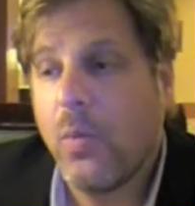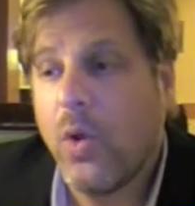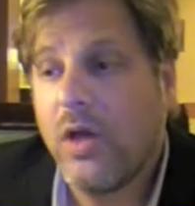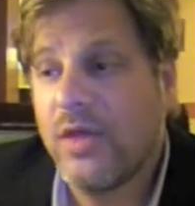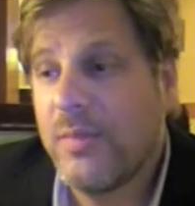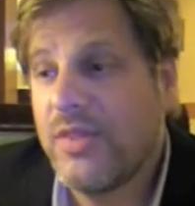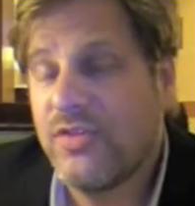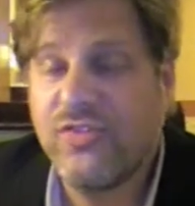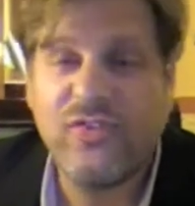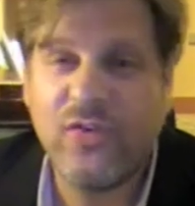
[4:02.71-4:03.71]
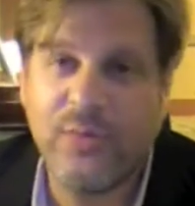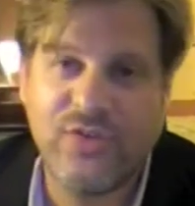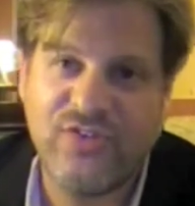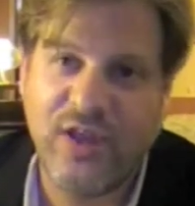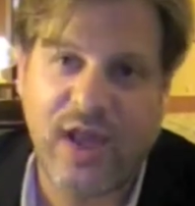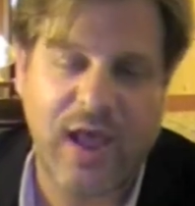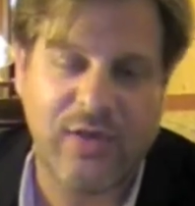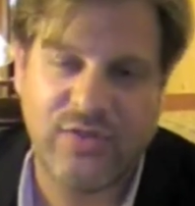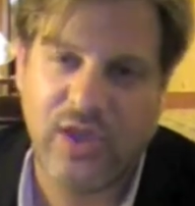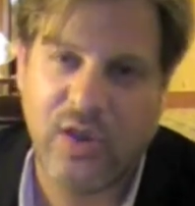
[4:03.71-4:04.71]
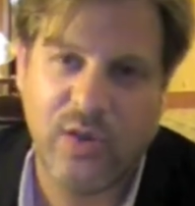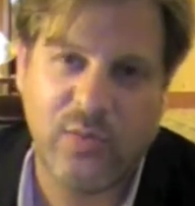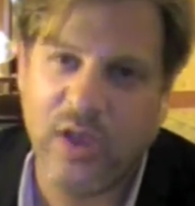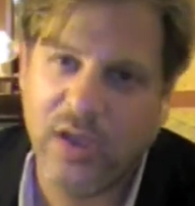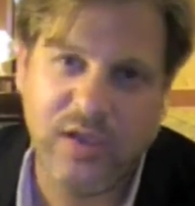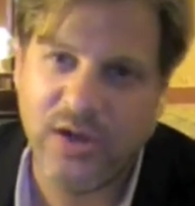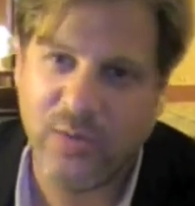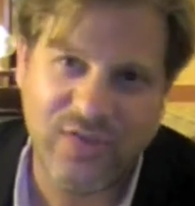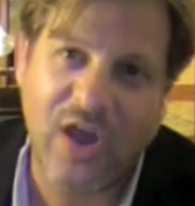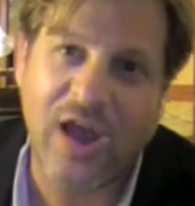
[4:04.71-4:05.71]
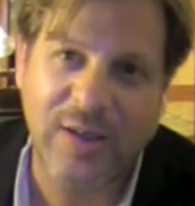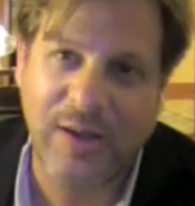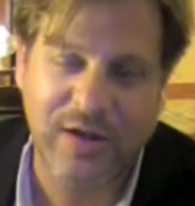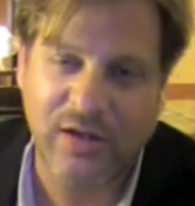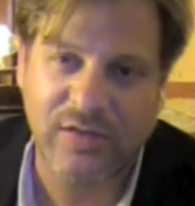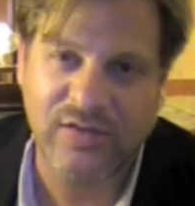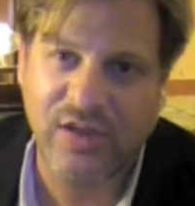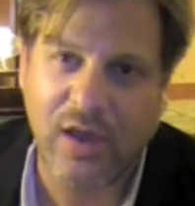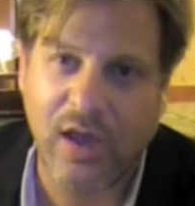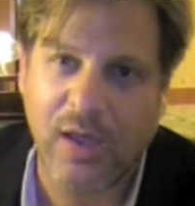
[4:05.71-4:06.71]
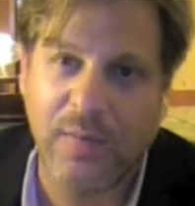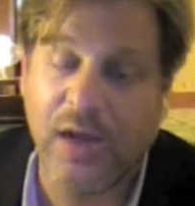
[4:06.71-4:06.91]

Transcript: Well, I mean, there's so much data out there, and we talk about it all the time,